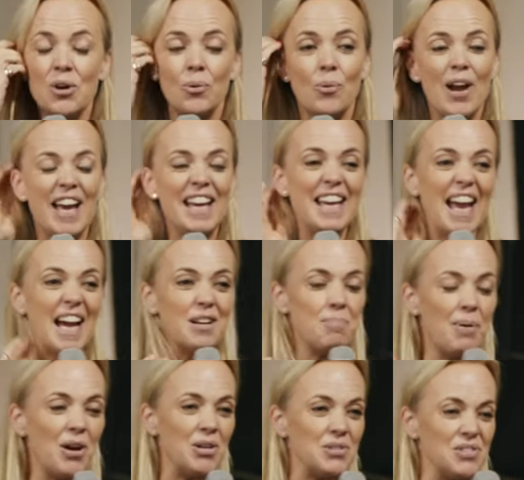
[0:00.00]
where he had a
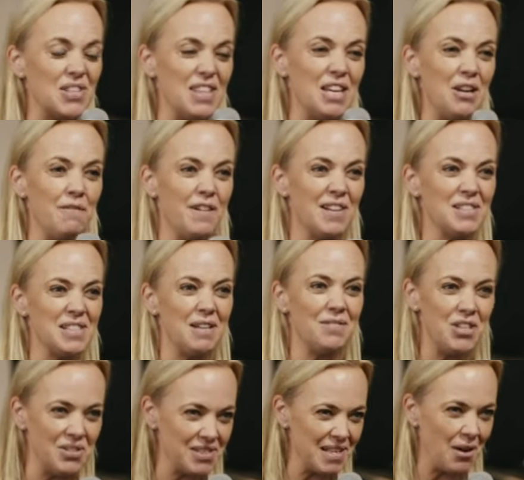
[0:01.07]
post at the University of
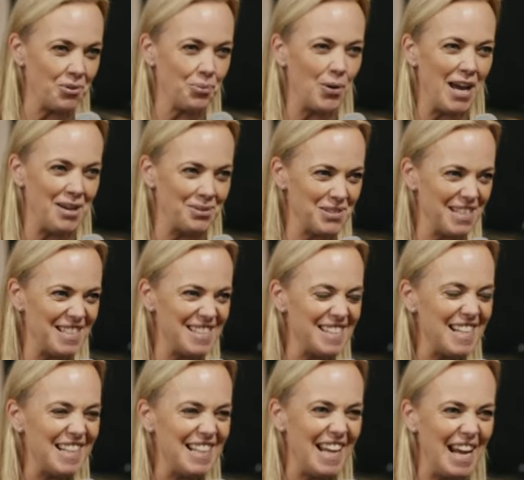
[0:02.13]
New South Wales in
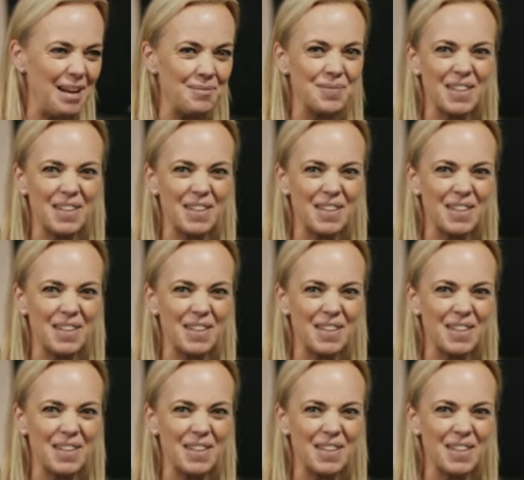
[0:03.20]
Sydney.